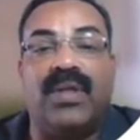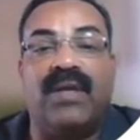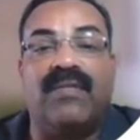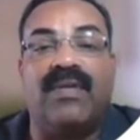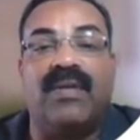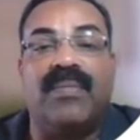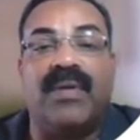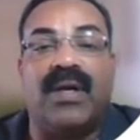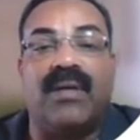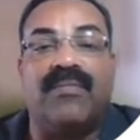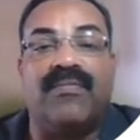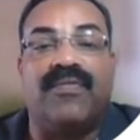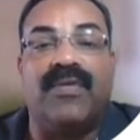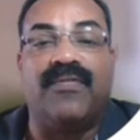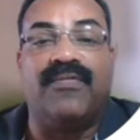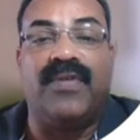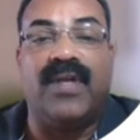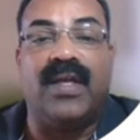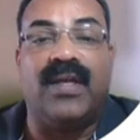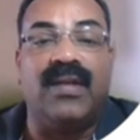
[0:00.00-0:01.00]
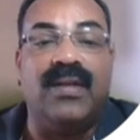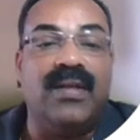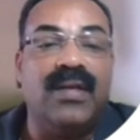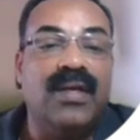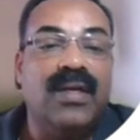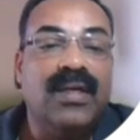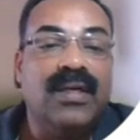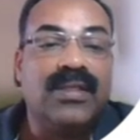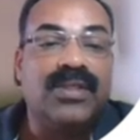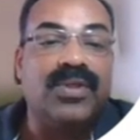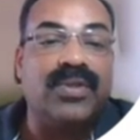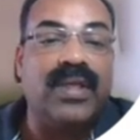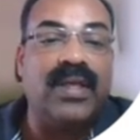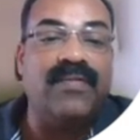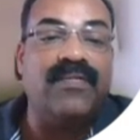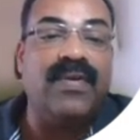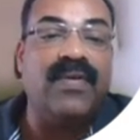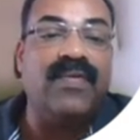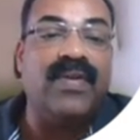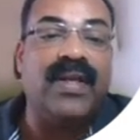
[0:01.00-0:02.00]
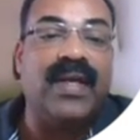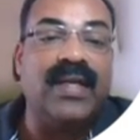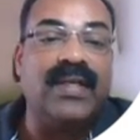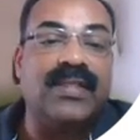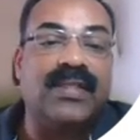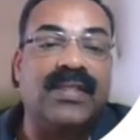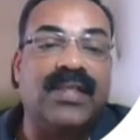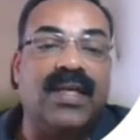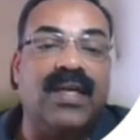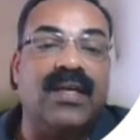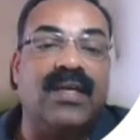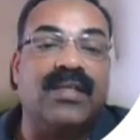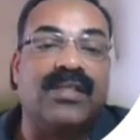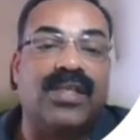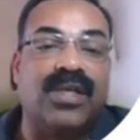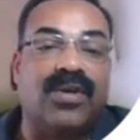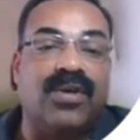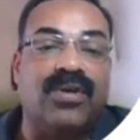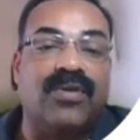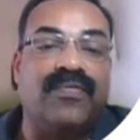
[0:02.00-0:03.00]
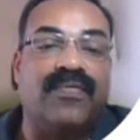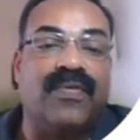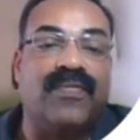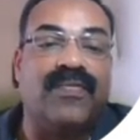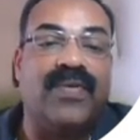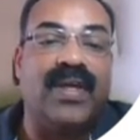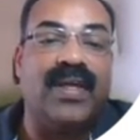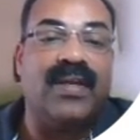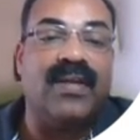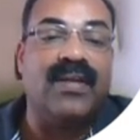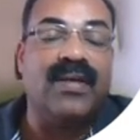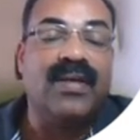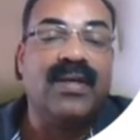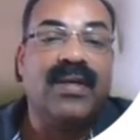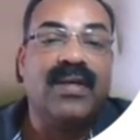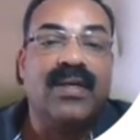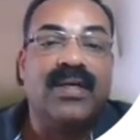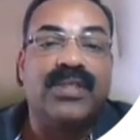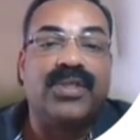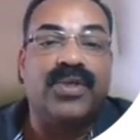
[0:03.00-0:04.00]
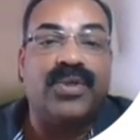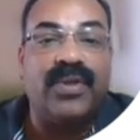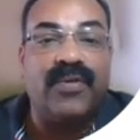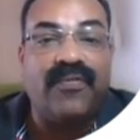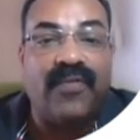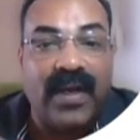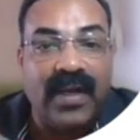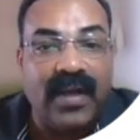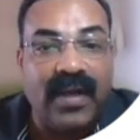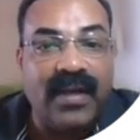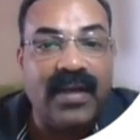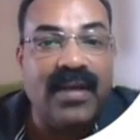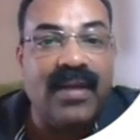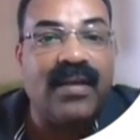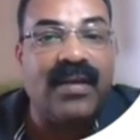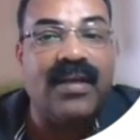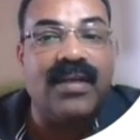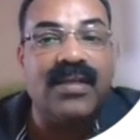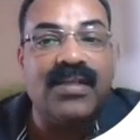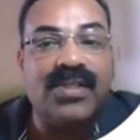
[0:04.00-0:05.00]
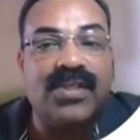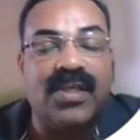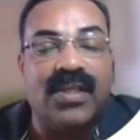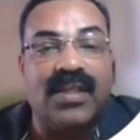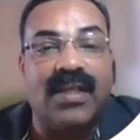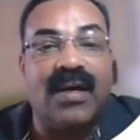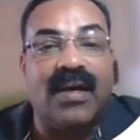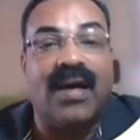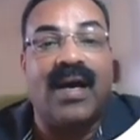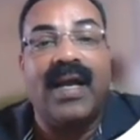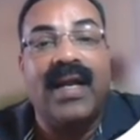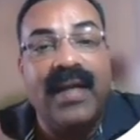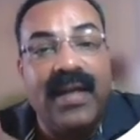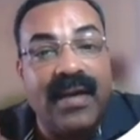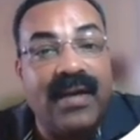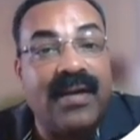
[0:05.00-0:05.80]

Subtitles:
will become 15. So then we will get C is equal to 15. So the funda here is, the idea